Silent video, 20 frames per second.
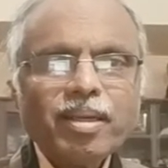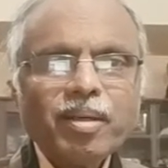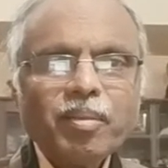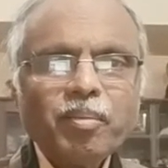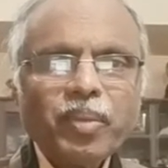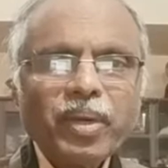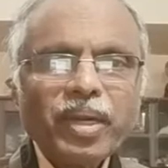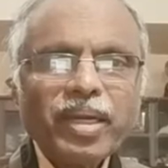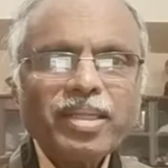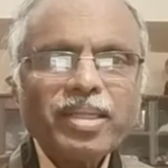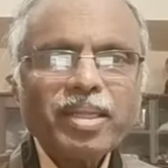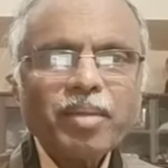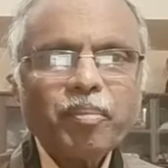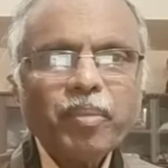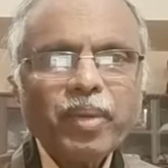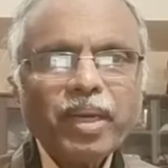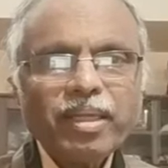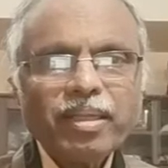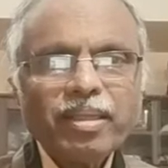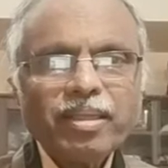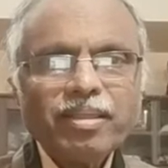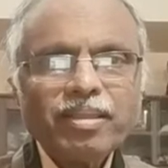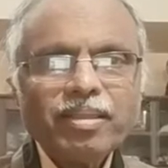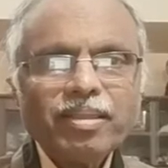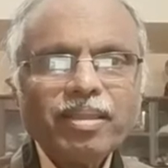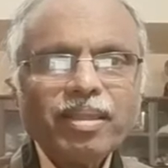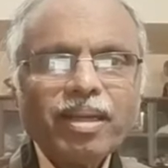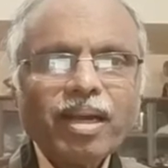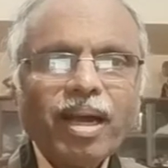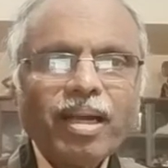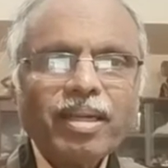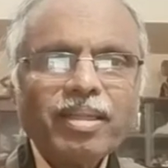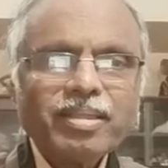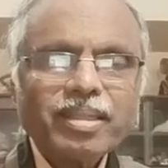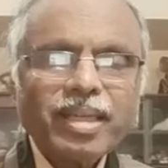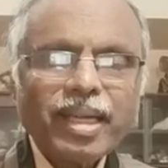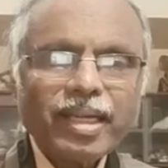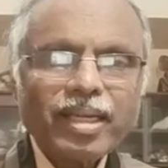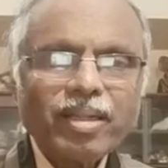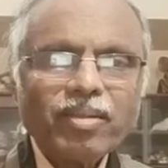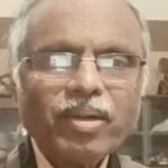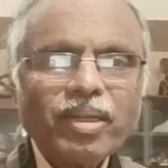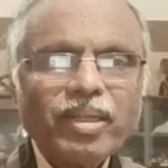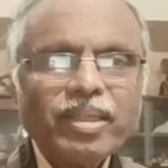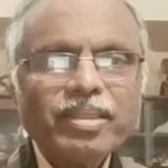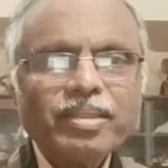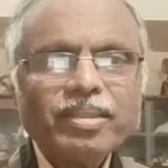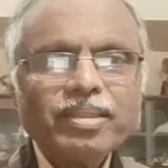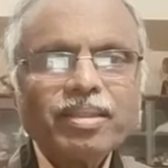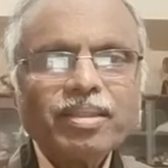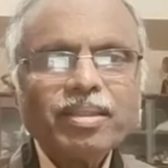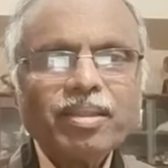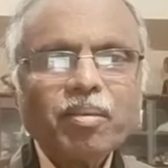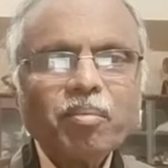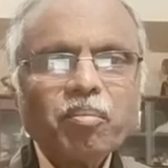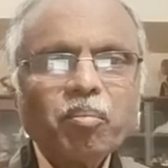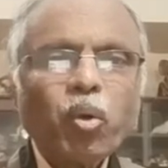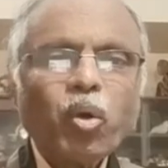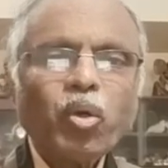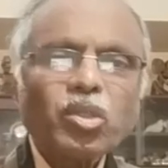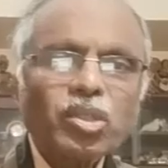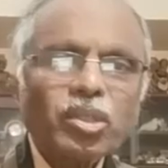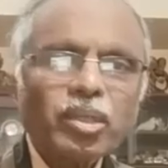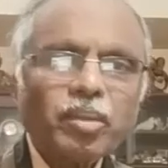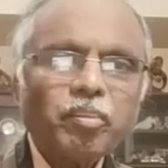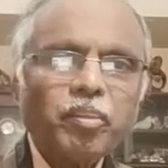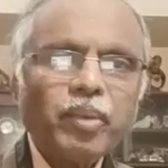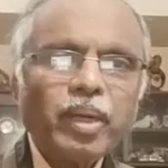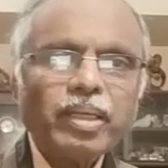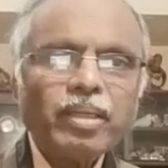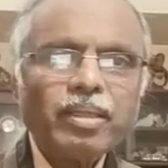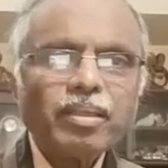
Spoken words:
pre-shipment and second one is post-shipment.